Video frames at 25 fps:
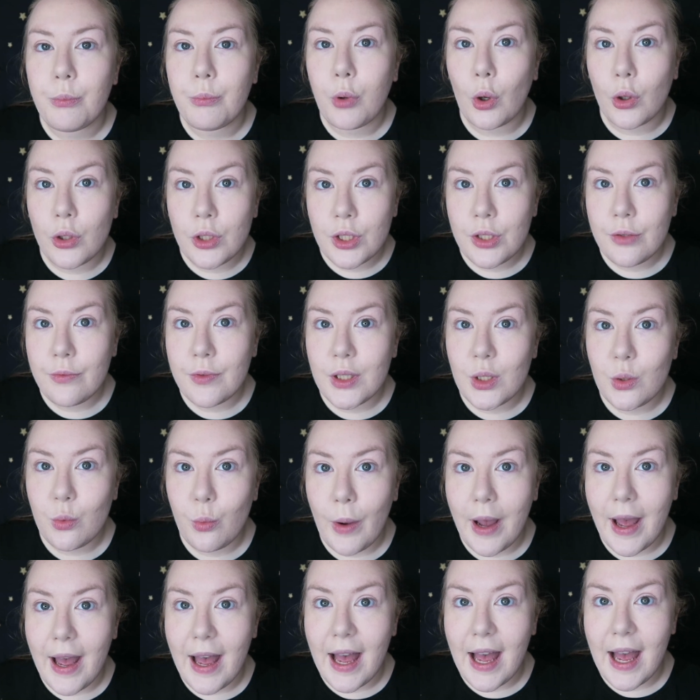Bronzer is
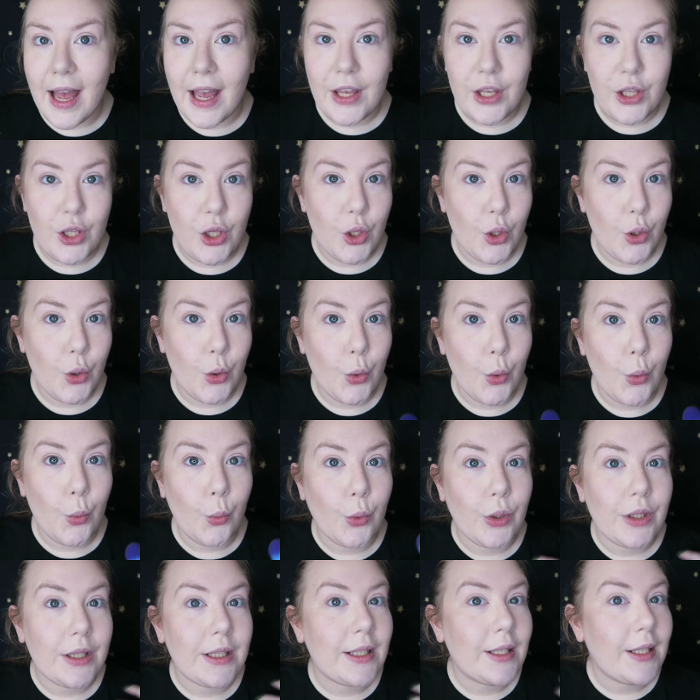where you
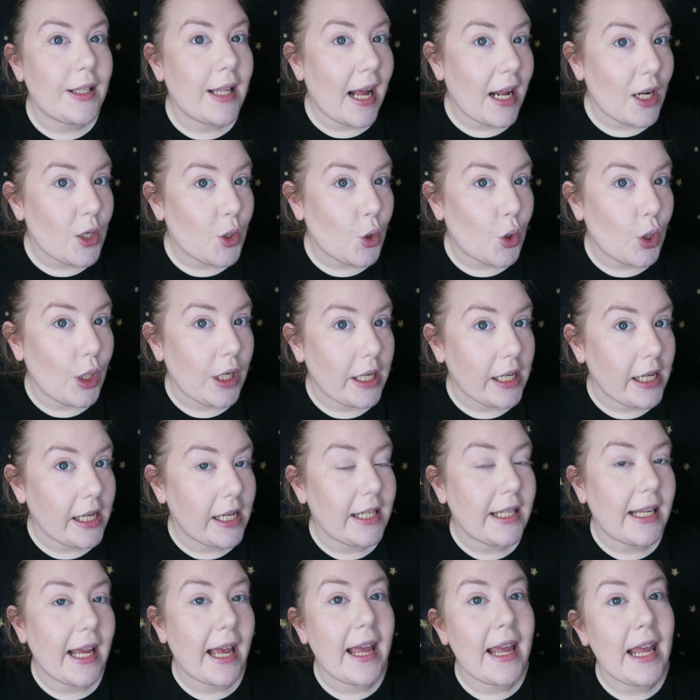would naturally
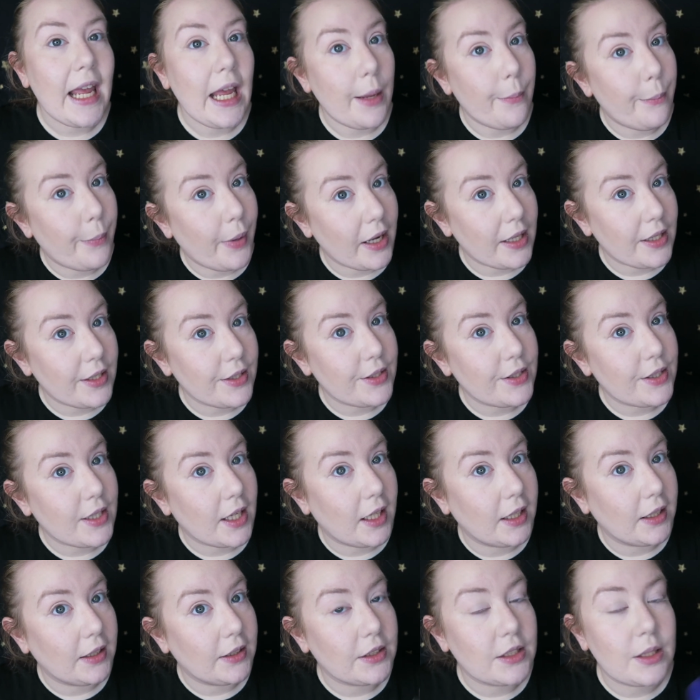get hit by the
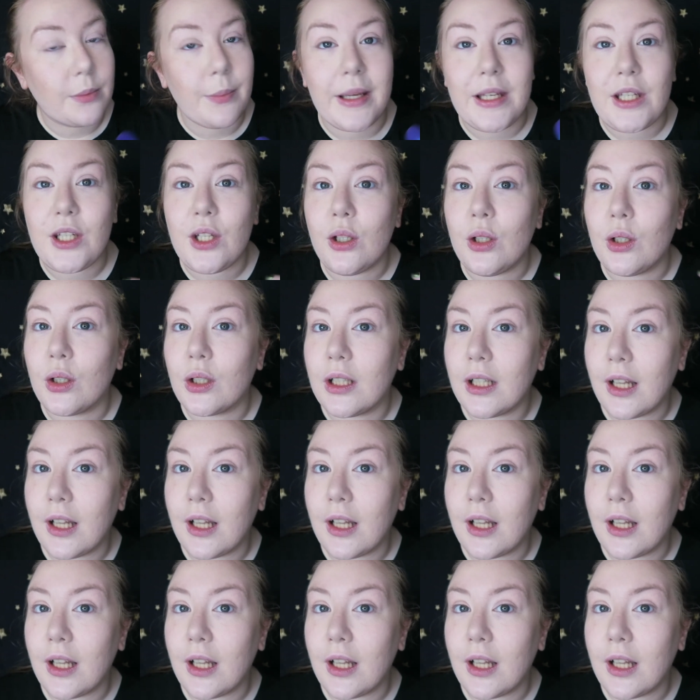sun to make you look